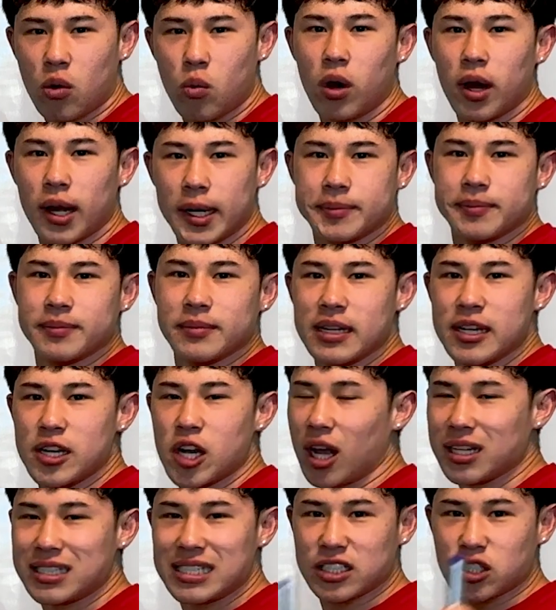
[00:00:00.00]
One,
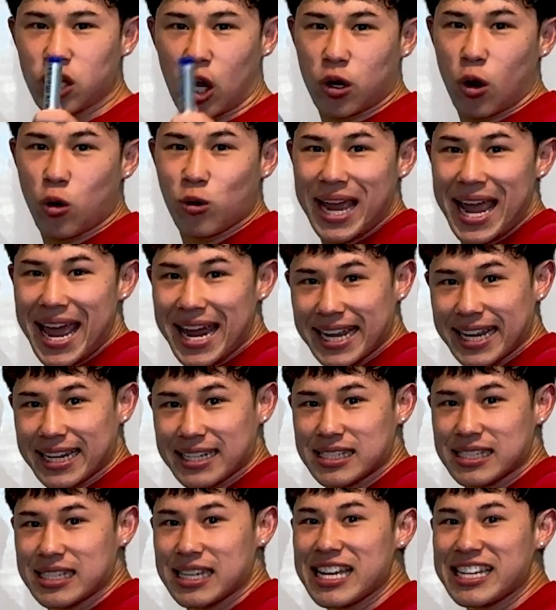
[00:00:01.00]
not TikTok
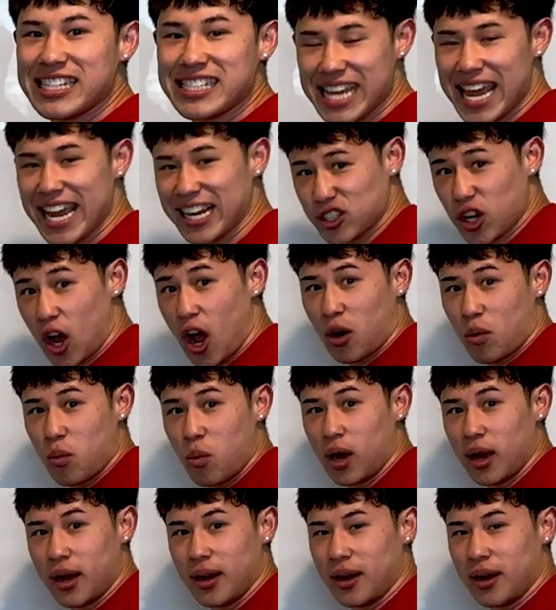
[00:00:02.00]
Organics. TikTok One.